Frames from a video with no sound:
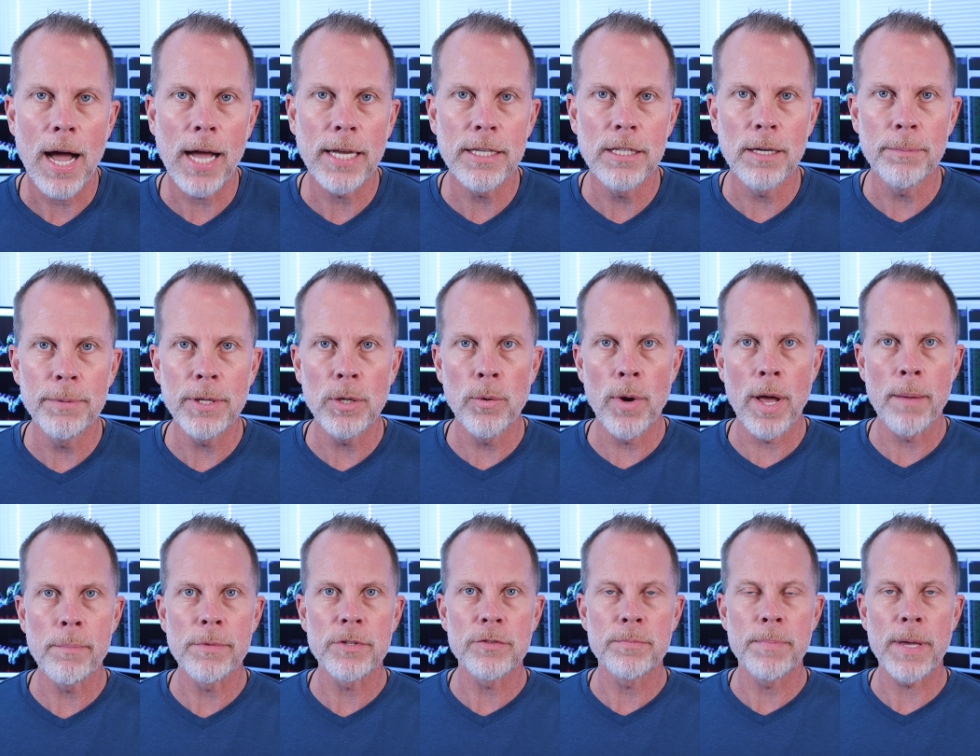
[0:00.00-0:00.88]

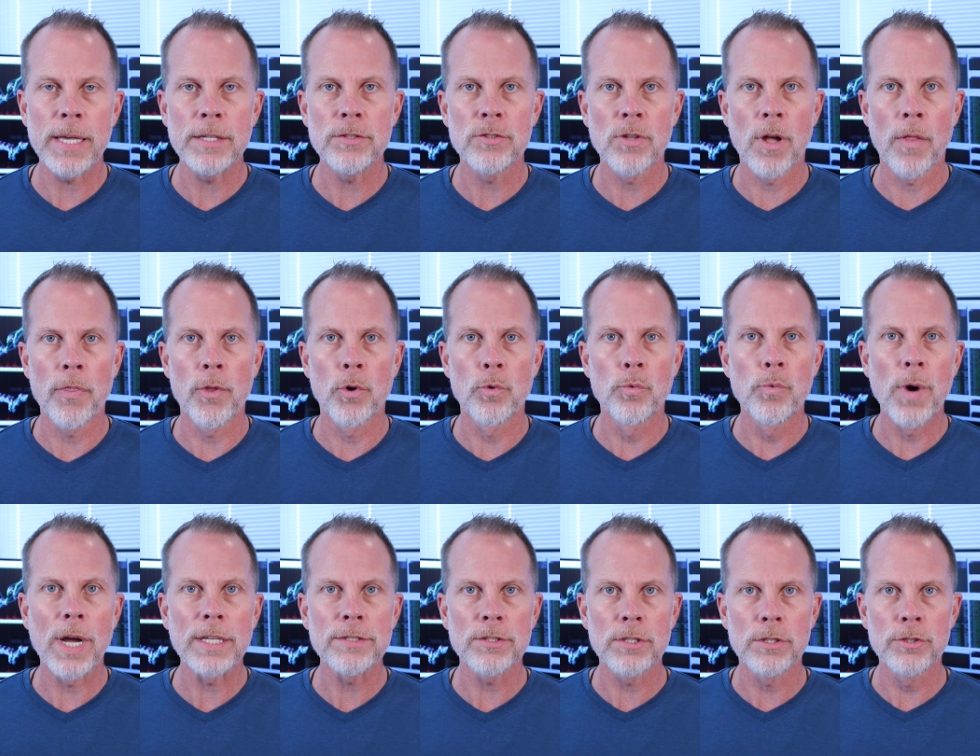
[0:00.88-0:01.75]
IWM is based on the
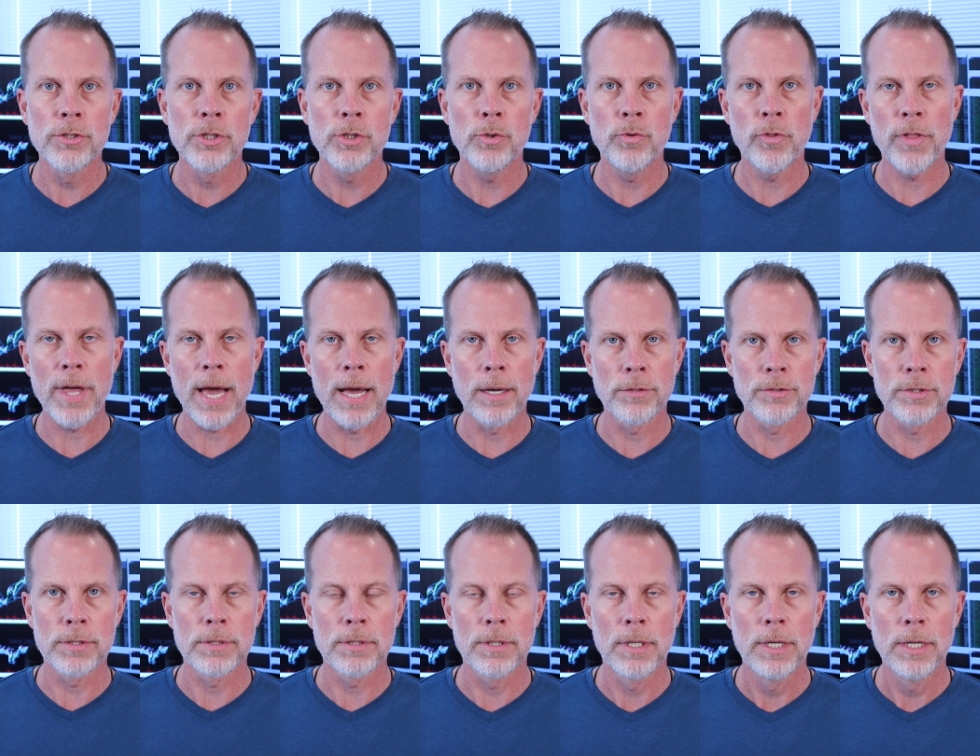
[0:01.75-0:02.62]
Russell
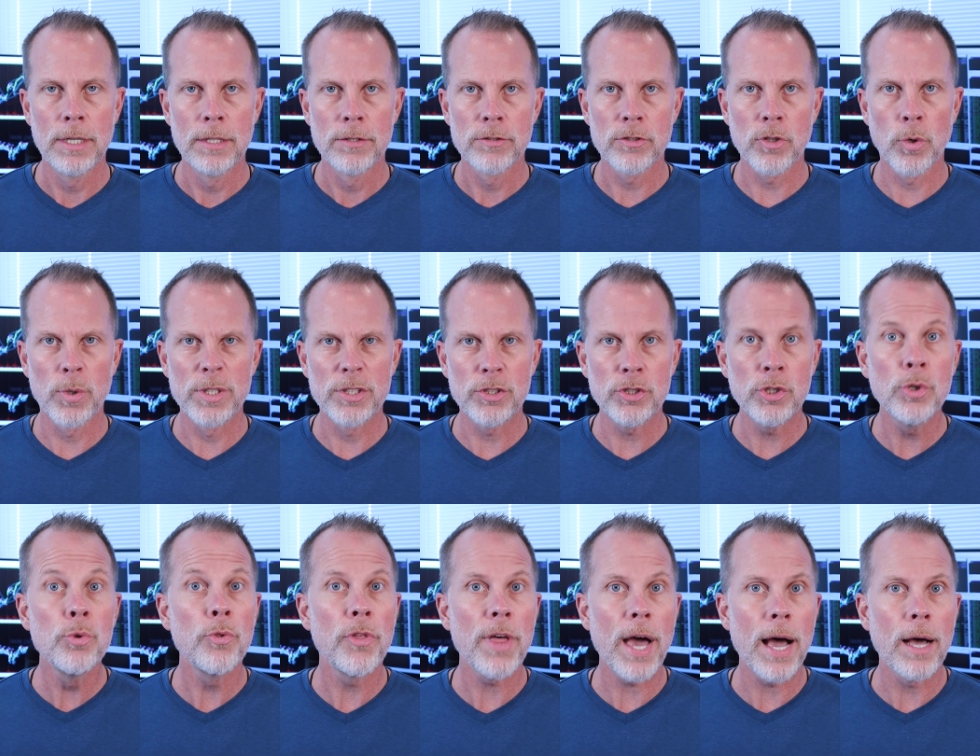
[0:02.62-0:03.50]
2000. So it's
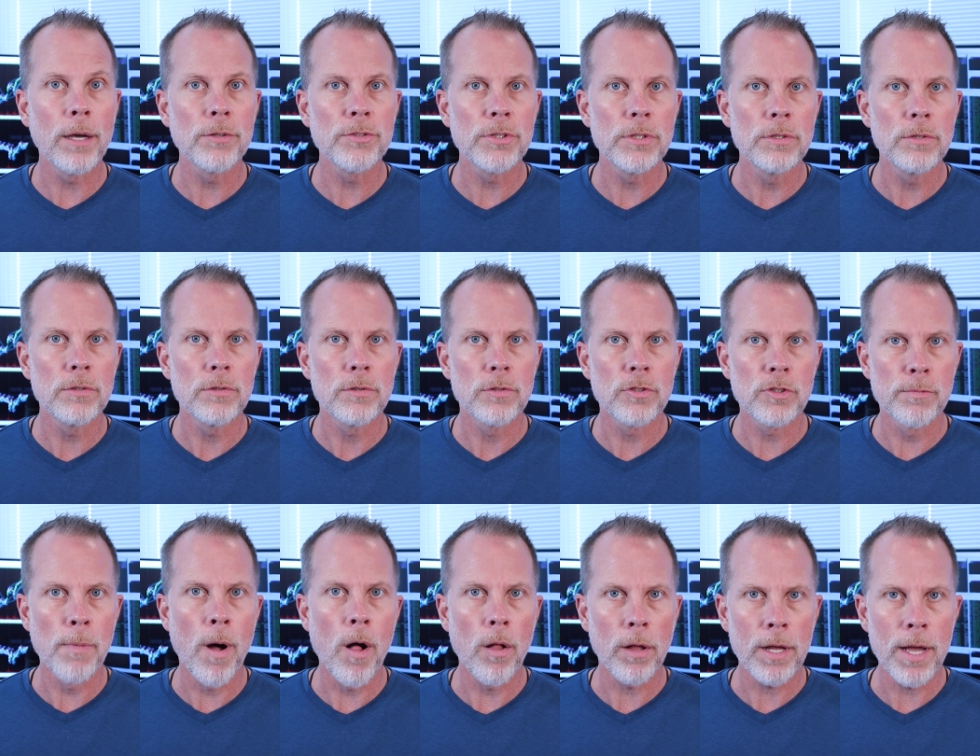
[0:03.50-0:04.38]
2,000
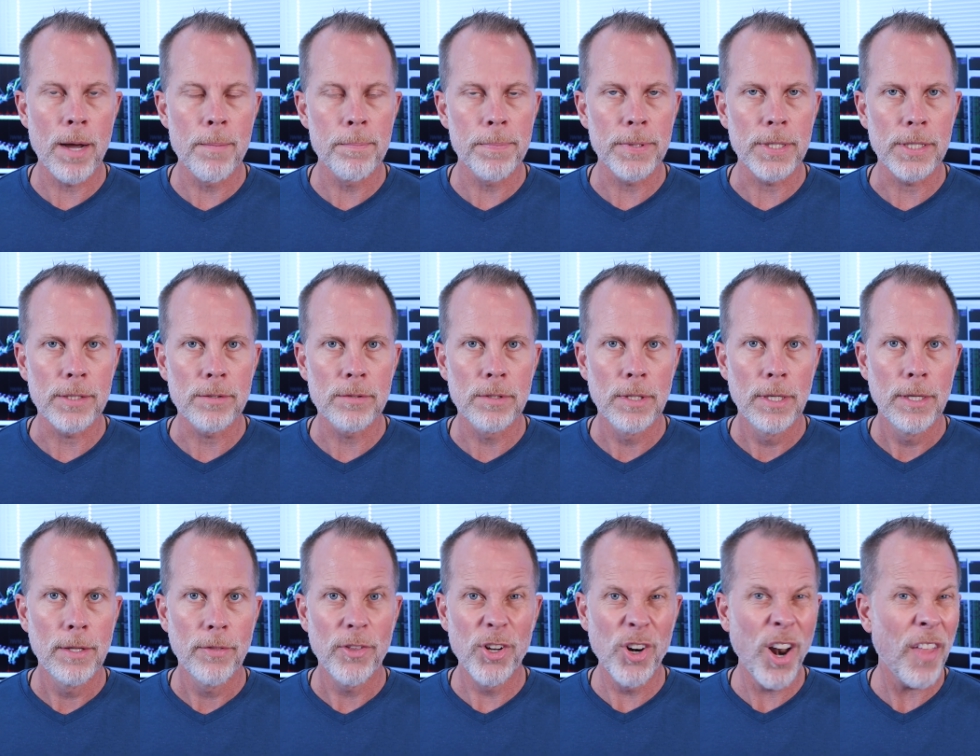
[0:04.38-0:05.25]
small companies.
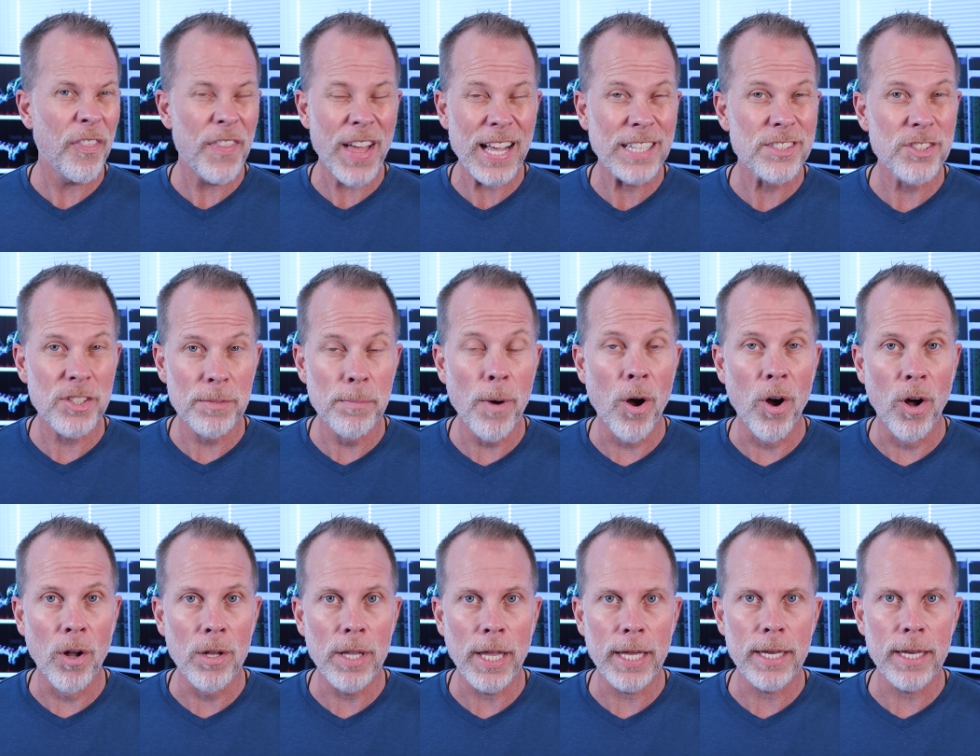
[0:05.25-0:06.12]
They're not that small.